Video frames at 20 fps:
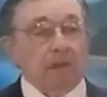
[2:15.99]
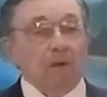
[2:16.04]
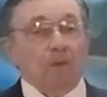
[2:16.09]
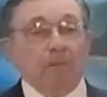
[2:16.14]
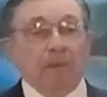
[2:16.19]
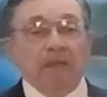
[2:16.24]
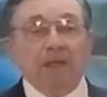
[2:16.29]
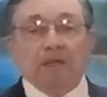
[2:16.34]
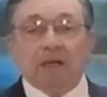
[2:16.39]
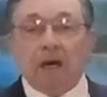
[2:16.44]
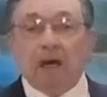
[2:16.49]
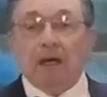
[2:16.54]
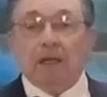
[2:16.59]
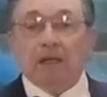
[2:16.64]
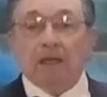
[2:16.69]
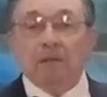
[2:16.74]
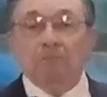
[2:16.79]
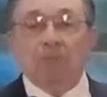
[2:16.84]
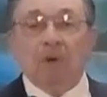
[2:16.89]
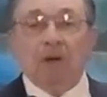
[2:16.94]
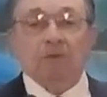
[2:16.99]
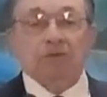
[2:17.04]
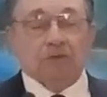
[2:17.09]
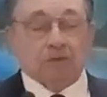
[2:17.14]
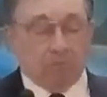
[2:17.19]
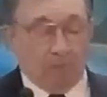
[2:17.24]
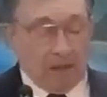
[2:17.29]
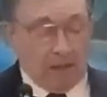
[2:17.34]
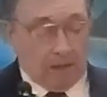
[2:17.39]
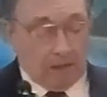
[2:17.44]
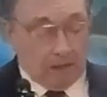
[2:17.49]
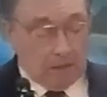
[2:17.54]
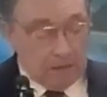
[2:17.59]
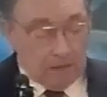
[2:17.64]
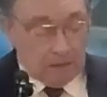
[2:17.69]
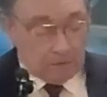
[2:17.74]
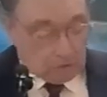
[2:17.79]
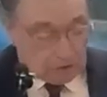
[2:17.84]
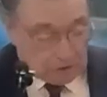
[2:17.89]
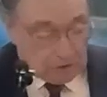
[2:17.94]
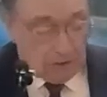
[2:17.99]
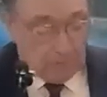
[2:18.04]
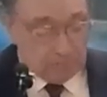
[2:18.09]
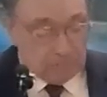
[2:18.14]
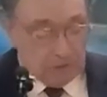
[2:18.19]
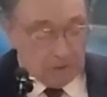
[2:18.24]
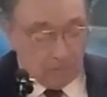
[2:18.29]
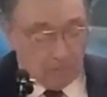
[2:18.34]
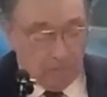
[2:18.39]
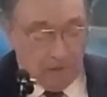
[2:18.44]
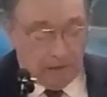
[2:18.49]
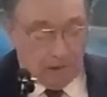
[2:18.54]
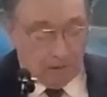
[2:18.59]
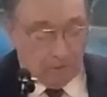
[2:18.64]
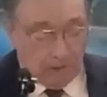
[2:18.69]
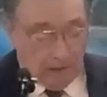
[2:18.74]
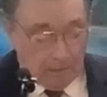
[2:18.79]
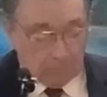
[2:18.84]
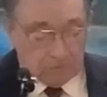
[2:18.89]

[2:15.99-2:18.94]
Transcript: That'll be kind of much my subject matter.